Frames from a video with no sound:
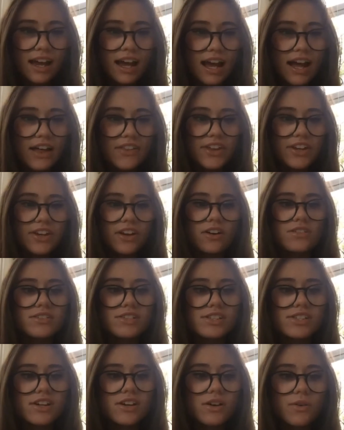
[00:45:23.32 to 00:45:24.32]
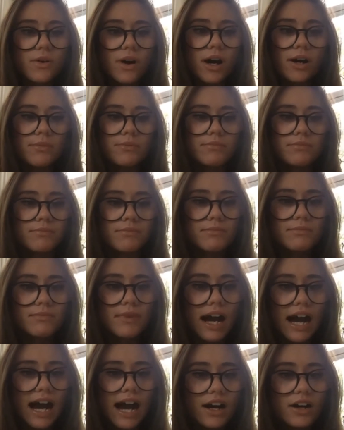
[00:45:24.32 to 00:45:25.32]
And then also,
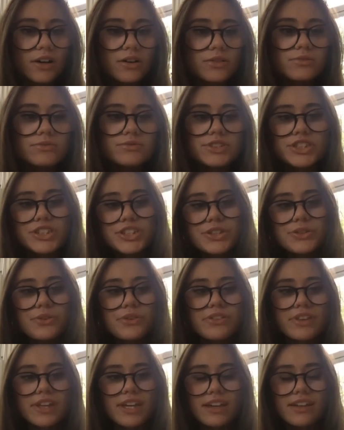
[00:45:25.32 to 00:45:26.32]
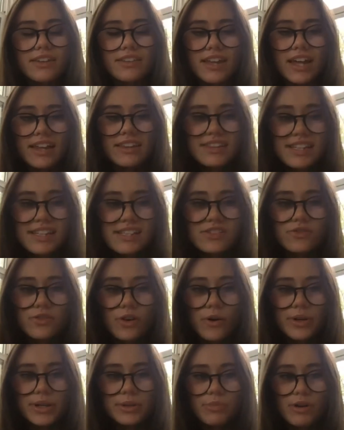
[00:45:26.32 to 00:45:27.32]
how do you think that this
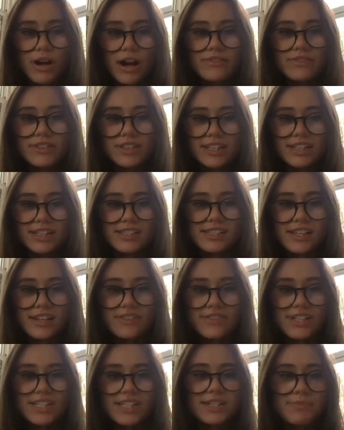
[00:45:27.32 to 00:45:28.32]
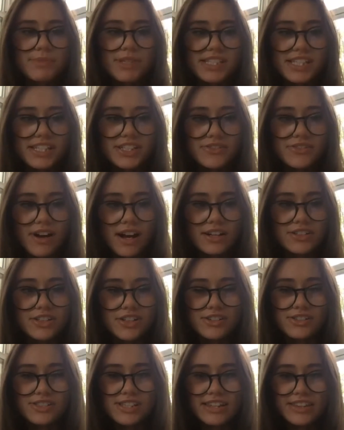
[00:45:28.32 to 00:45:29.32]
growing prevalence of intimacy
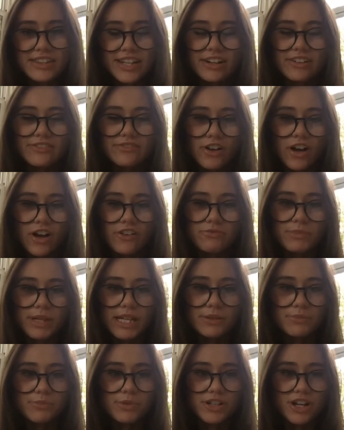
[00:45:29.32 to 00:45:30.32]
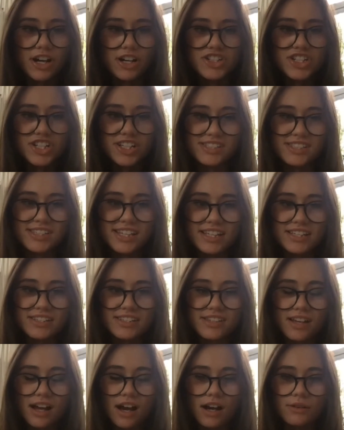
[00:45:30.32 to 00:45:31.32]
directors and their involvement in productions
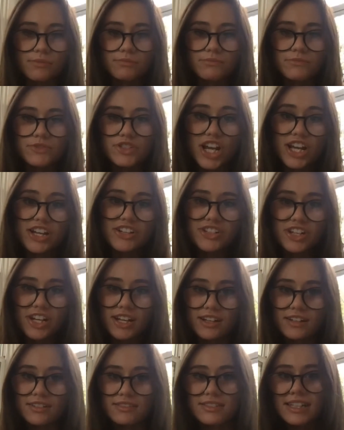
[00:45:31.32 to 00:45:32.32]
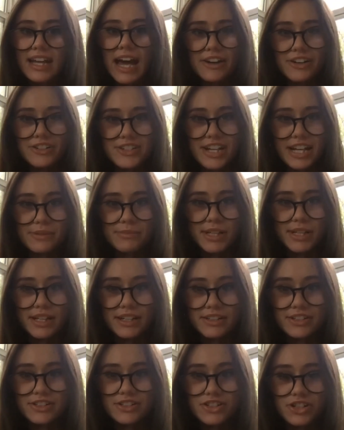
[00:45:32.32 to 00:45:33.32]
is changing the entertainment
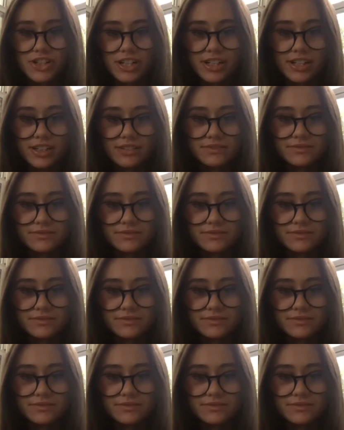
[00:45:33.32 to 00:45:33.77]
industry?